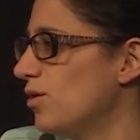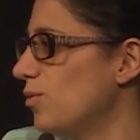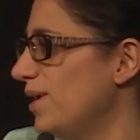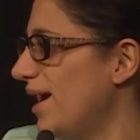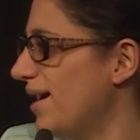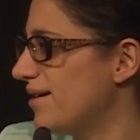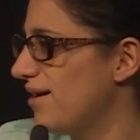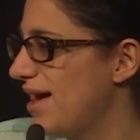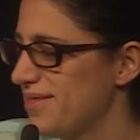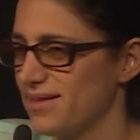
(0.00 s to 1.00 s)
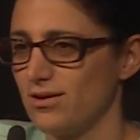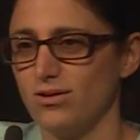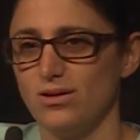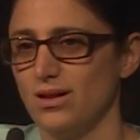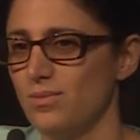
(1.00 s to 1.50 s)
We had an
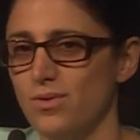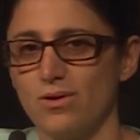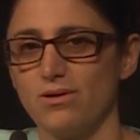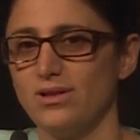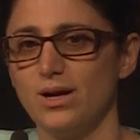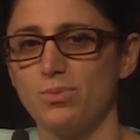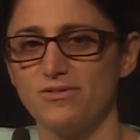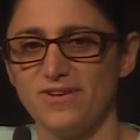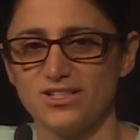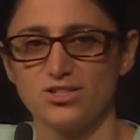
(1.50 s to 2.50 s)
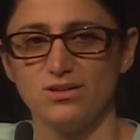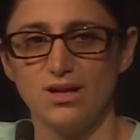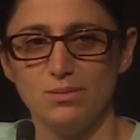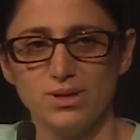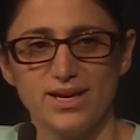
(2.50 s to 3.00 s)
ethical, a moral, a professional
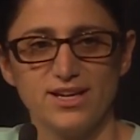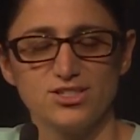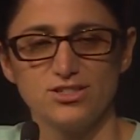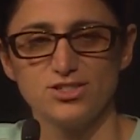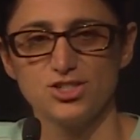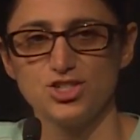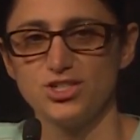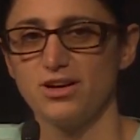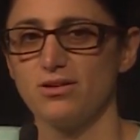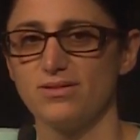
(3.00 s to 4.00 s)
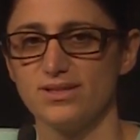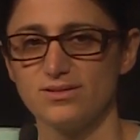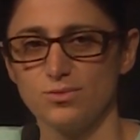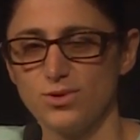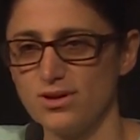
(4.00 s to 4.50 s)
obligation to share
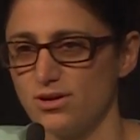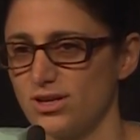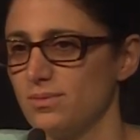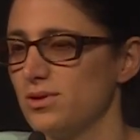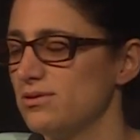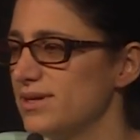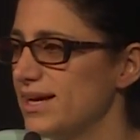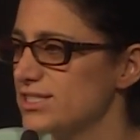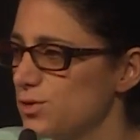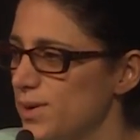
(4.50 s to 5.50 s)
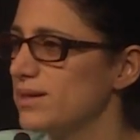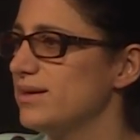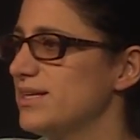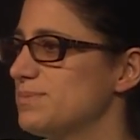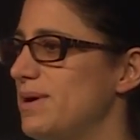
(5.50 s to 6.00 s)
this with our community as
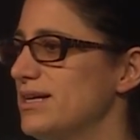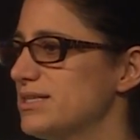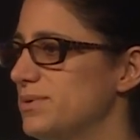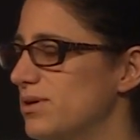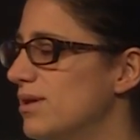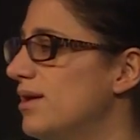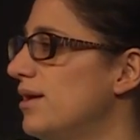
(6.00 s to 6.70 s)
quickly as possible